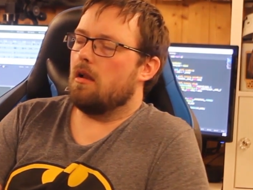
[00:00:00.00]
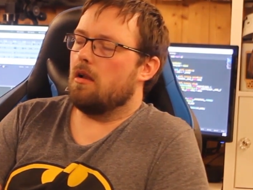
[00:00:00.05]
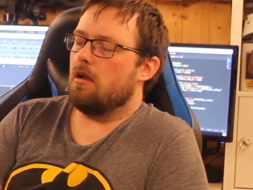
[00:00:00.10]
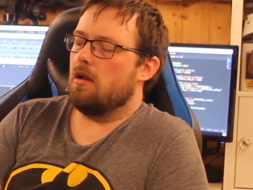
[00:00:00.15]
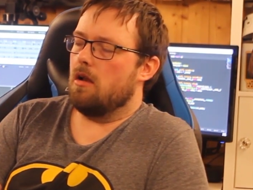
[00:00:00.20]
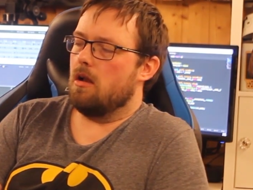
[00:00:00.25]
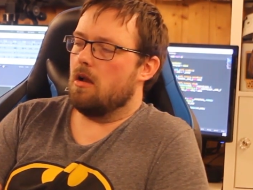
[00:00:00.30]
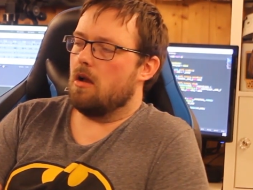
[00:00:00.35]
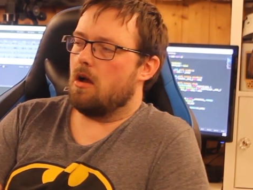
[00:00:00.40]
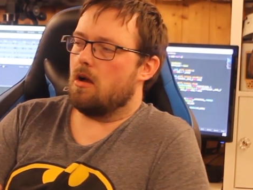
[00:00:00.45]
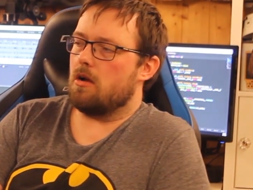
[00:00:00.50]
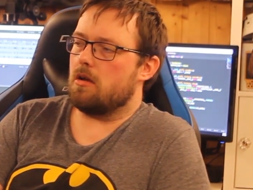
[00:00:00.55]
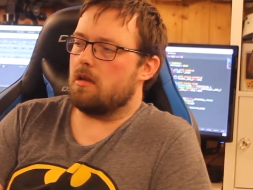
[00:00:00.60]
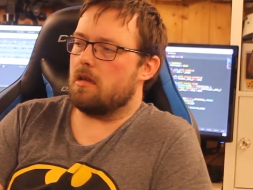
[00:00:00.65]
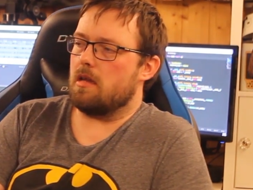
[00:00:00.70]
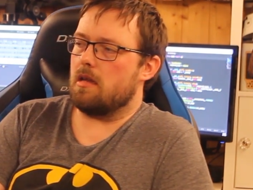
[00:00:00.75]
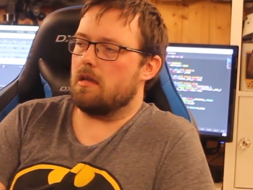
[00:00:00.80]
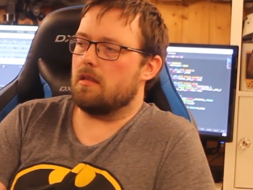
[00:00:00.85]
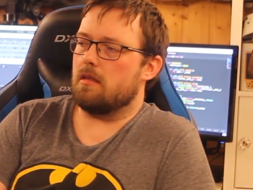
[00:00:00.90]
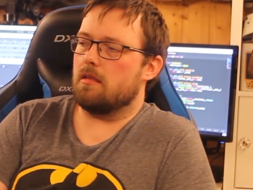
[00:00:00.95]

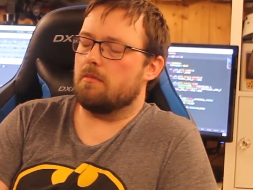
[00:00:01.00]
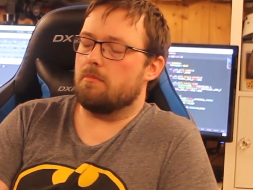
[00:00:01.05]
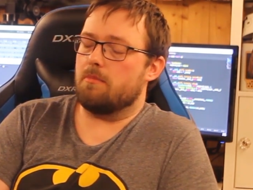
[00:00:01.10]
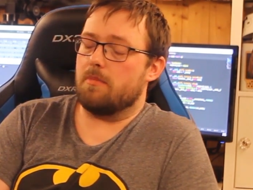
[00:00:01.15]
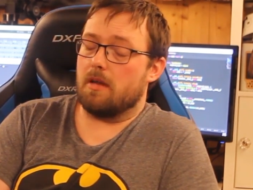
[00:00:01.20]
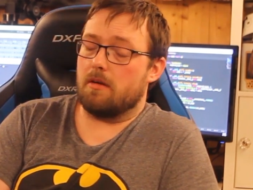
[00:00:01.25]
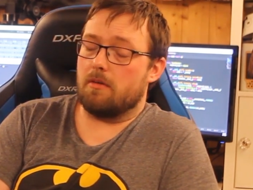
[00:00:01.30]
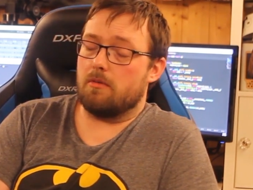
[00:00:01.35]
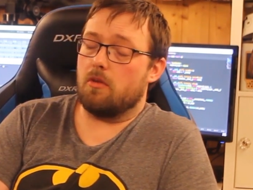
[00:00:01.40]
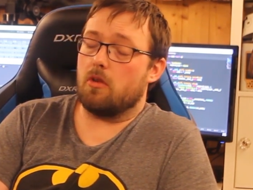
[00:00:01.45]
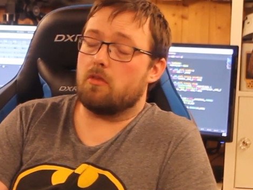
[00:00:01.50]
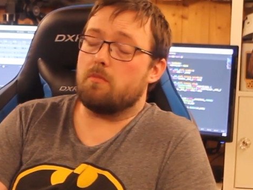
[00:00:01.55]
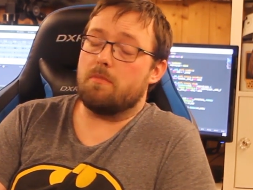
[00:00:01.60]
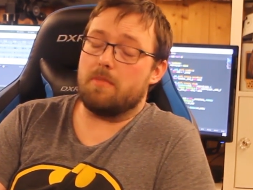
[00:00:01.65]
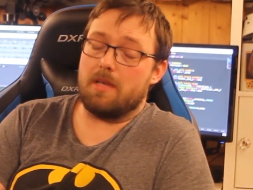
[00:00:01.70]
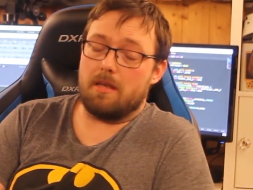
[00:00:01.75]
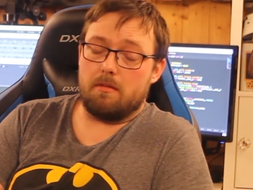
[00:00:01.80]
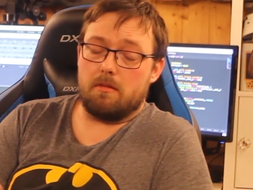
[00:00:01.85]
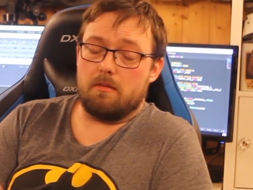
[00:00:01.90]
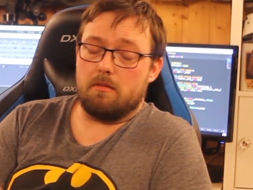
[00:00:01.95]
login, not
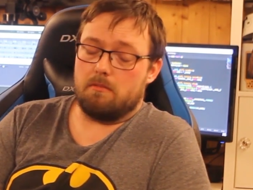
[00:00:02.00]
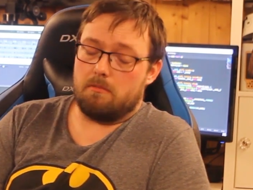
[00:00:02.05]
me